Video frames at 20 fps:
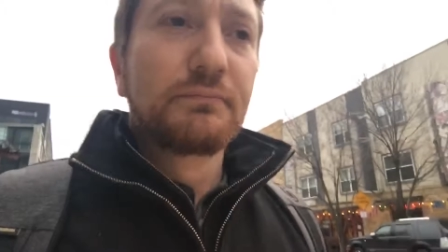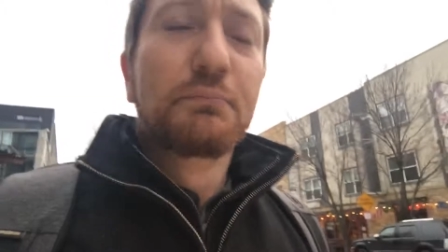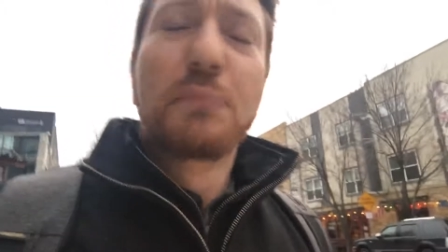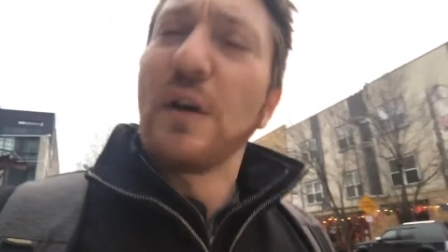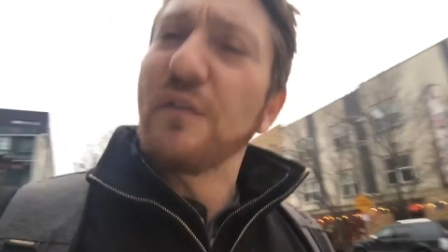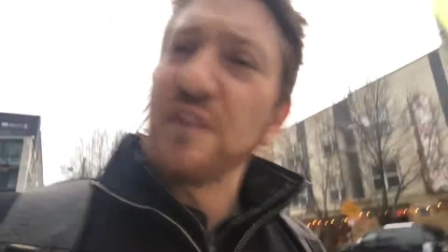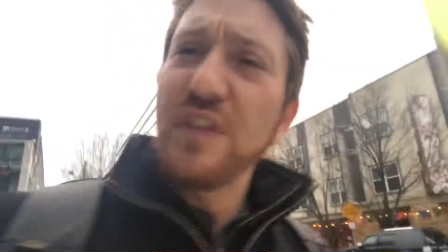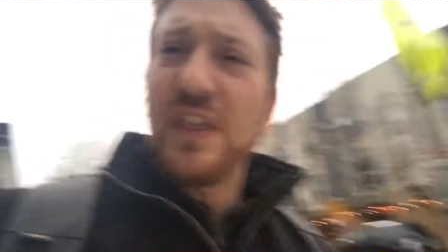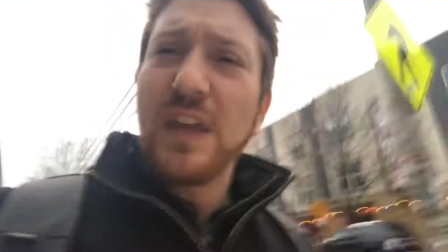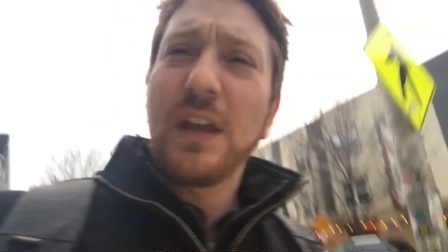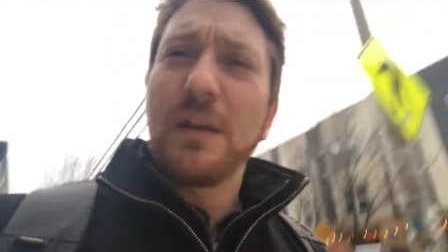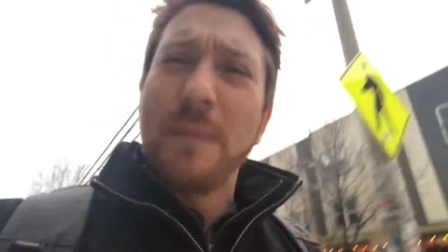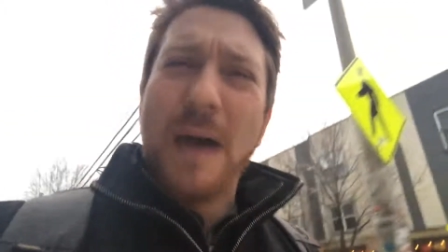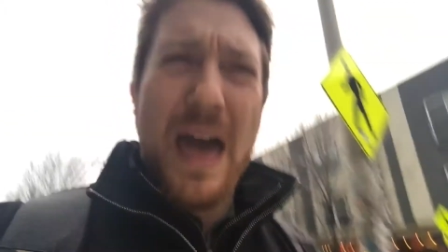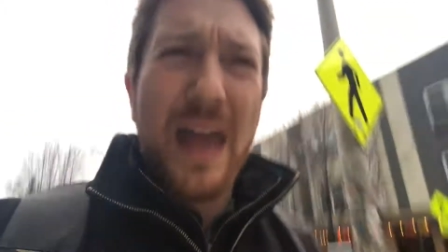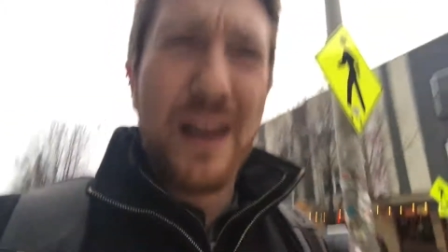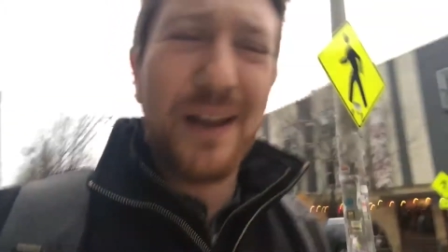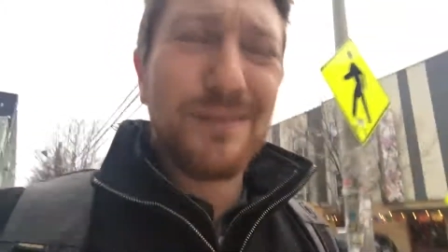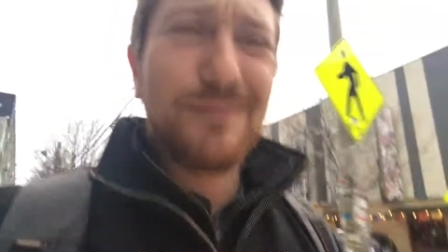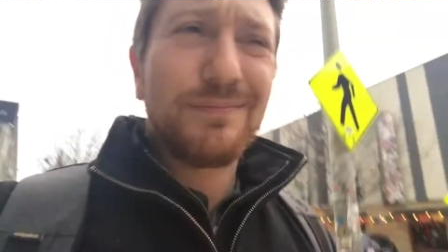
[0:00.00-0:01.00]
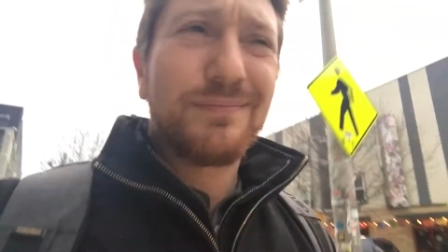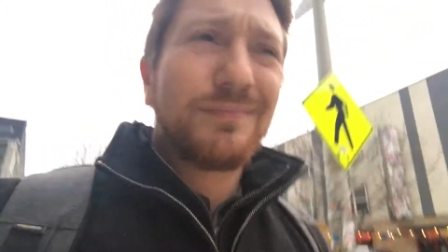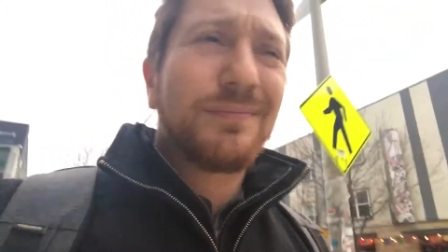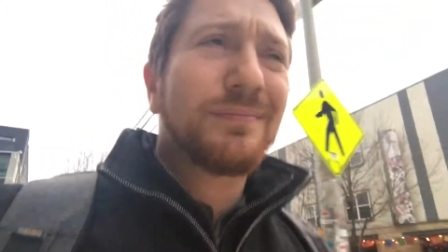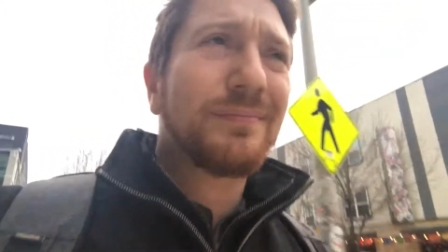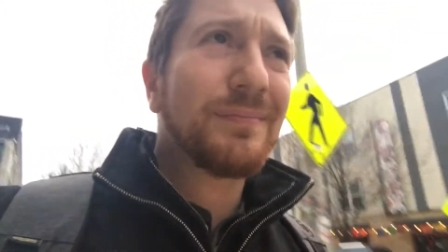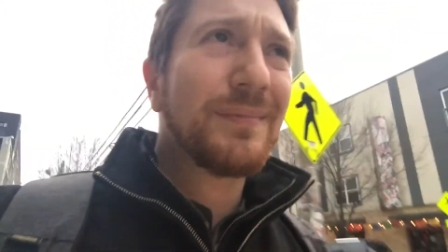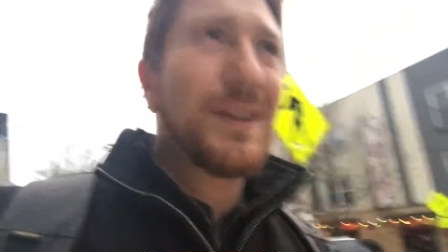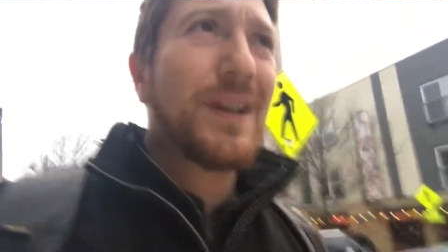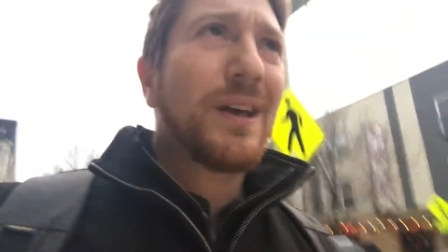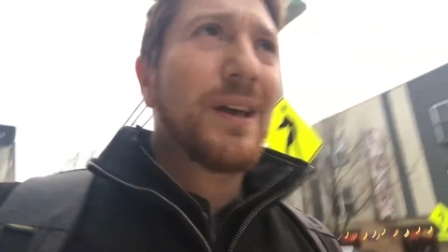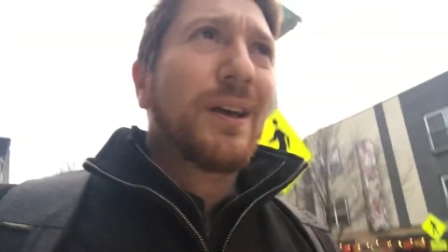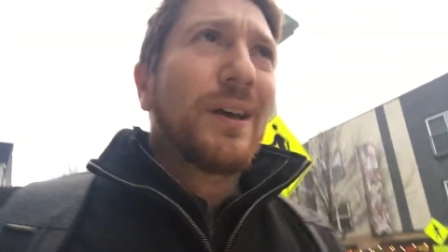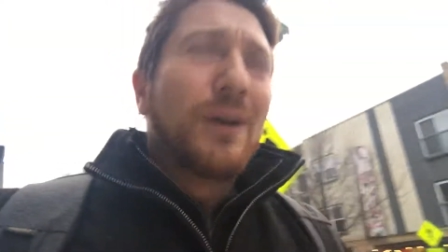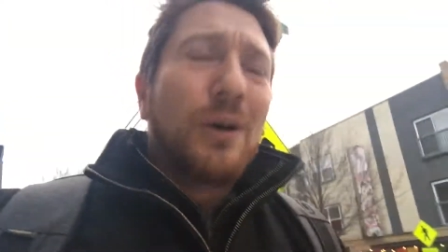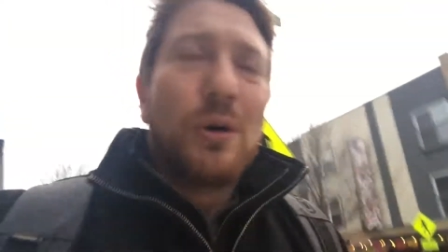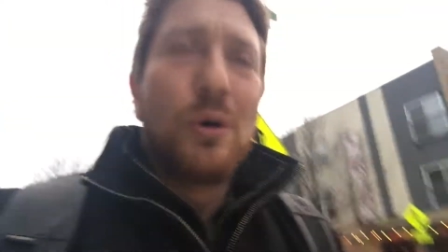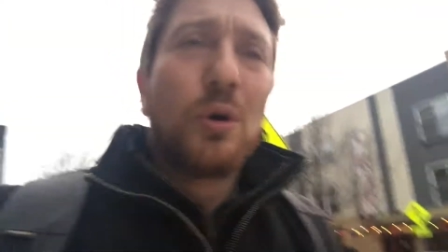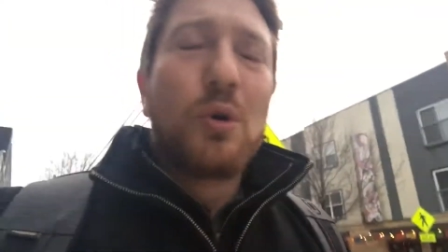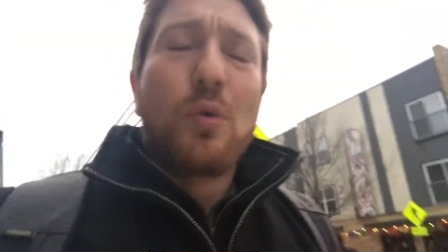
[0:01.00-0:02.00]
But if you think about it,
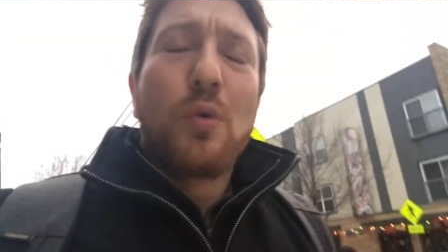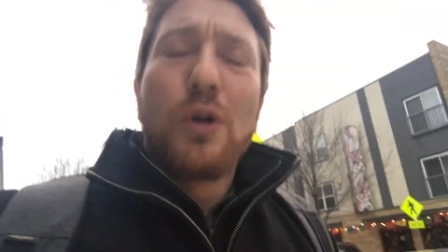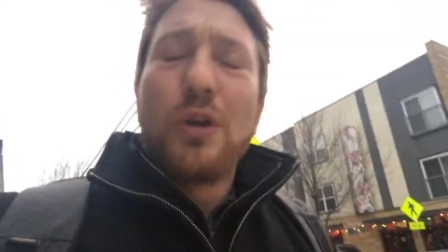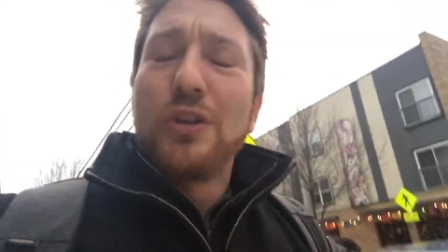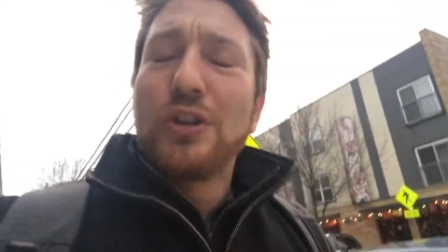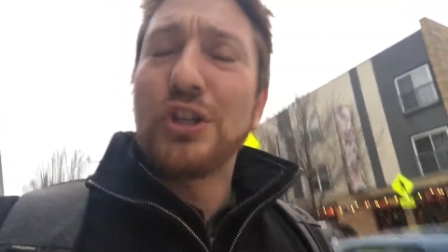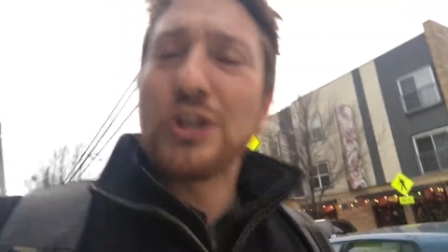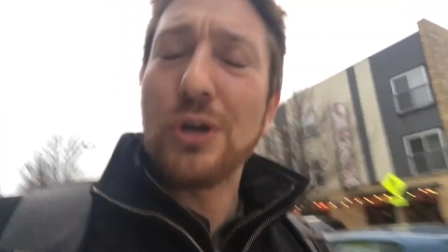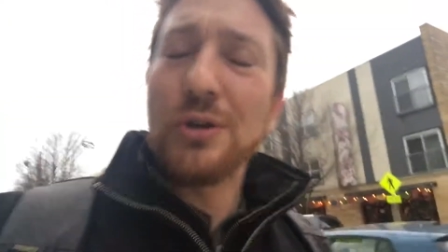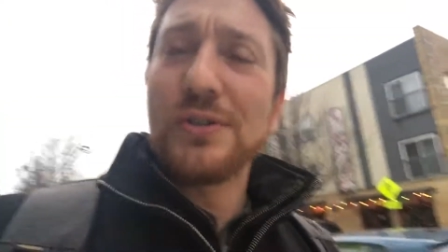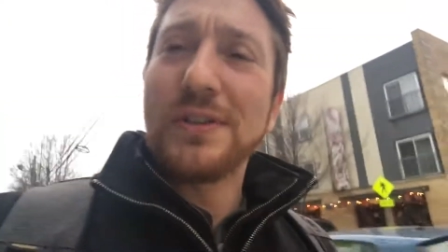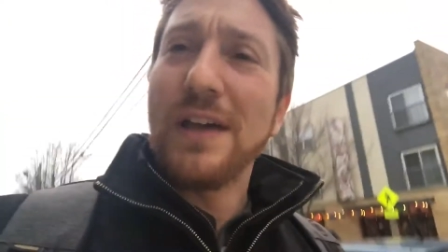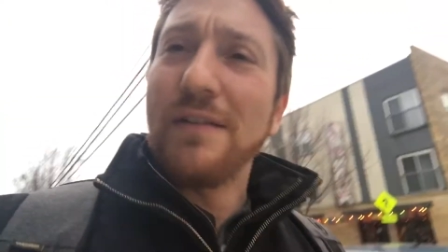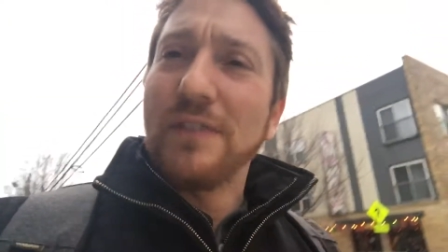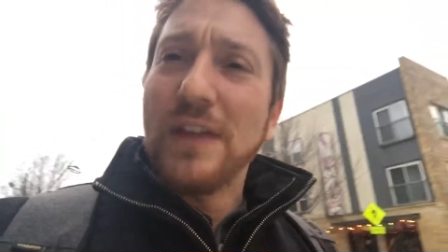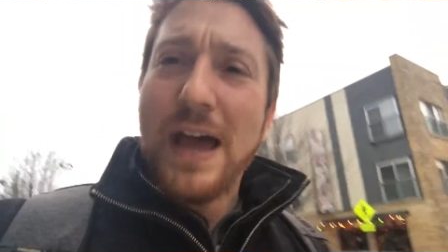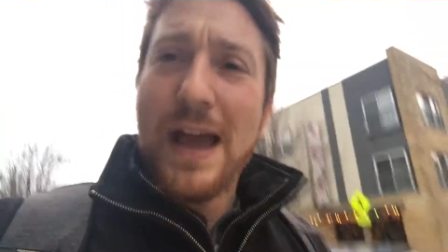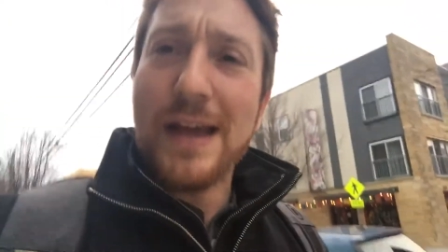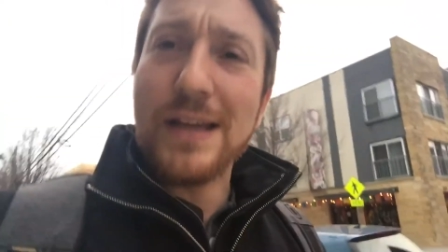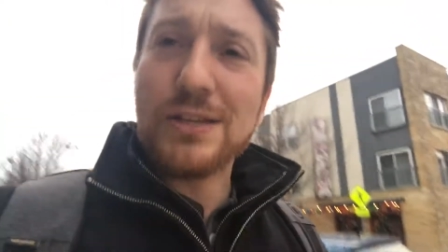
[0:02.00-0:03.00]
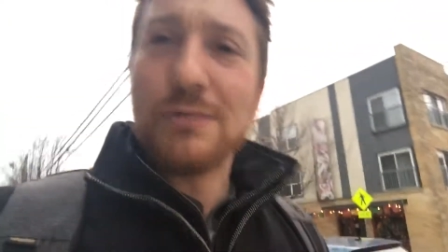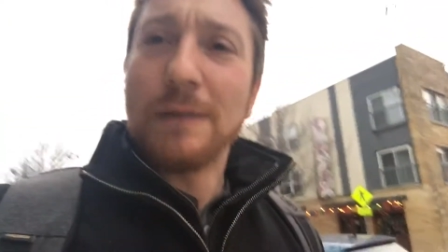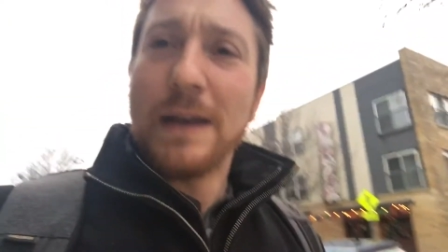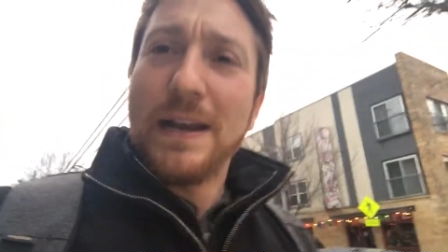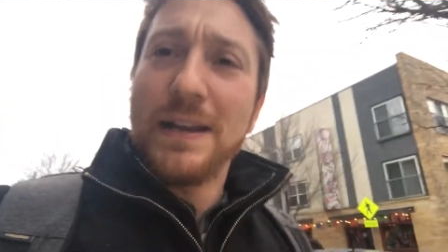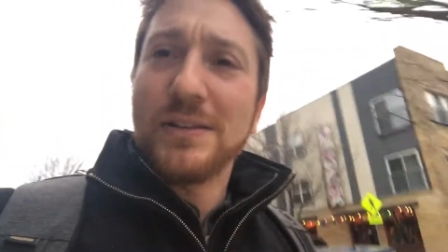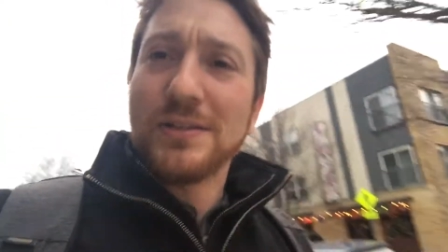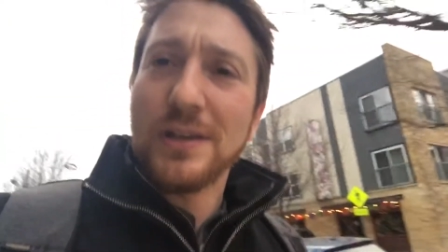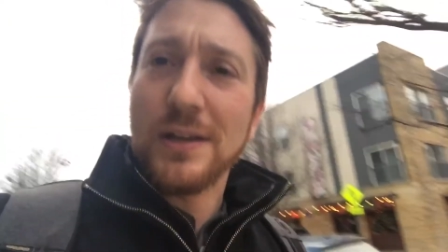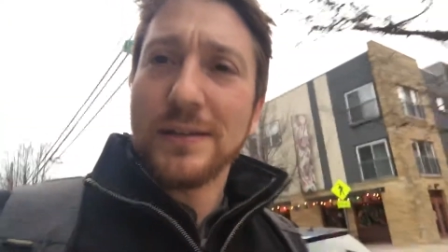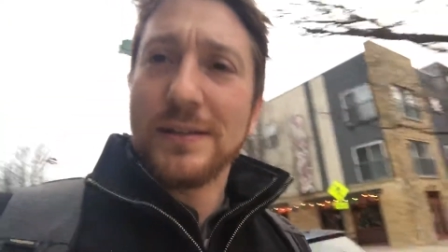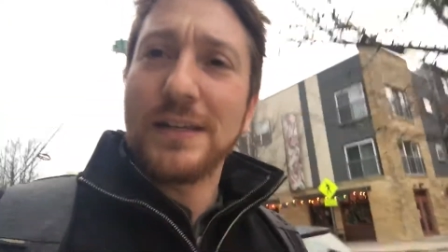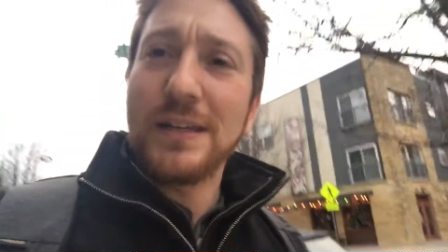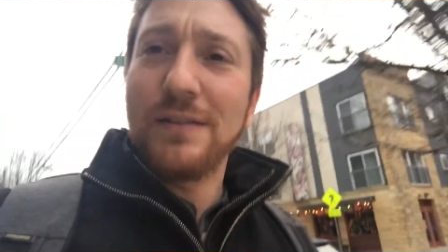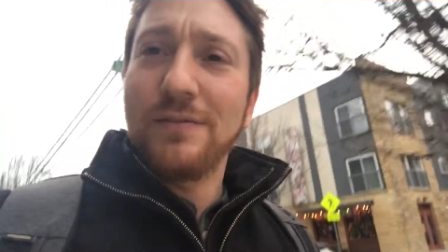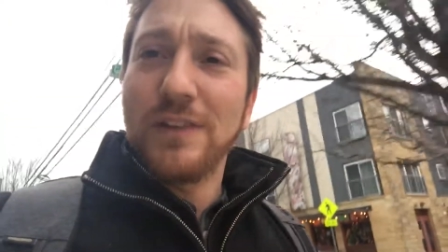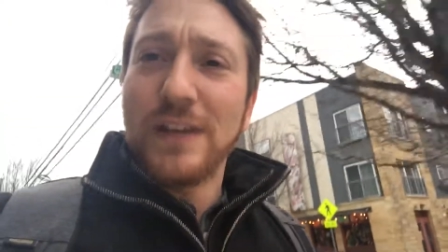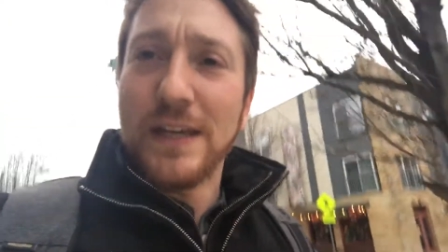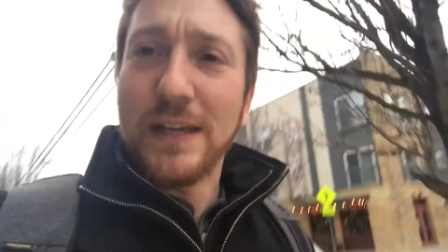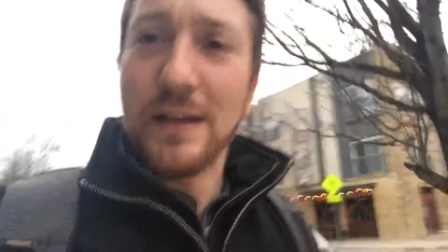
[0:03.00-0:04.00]
what are the shows that have the highest ratings on
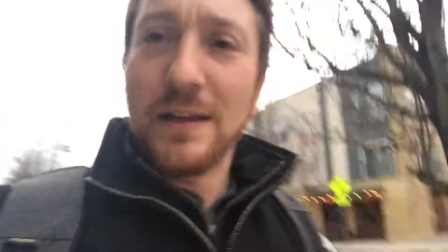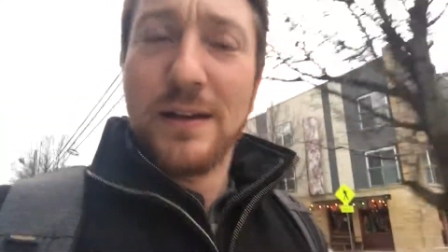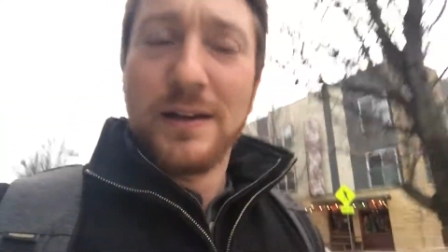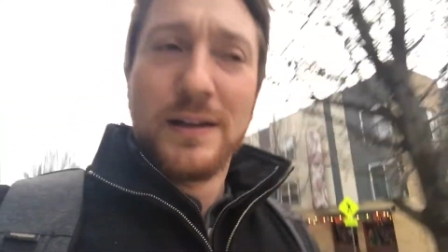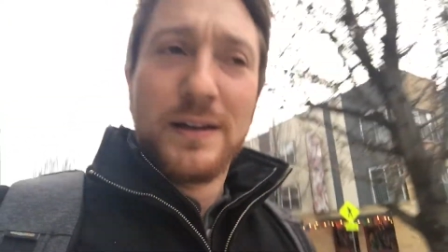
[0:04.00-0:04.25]
TV?